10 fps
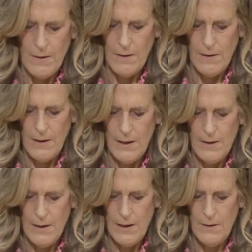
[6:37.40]
And
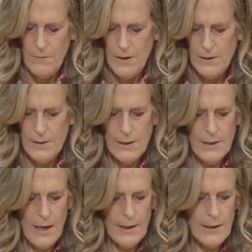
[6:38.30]
then once the
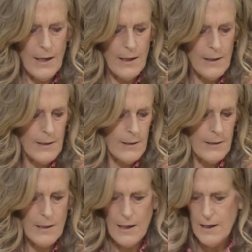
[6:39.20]
daikon is
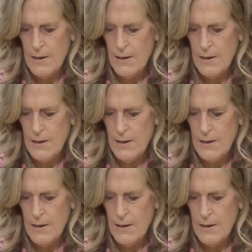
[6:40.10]
done,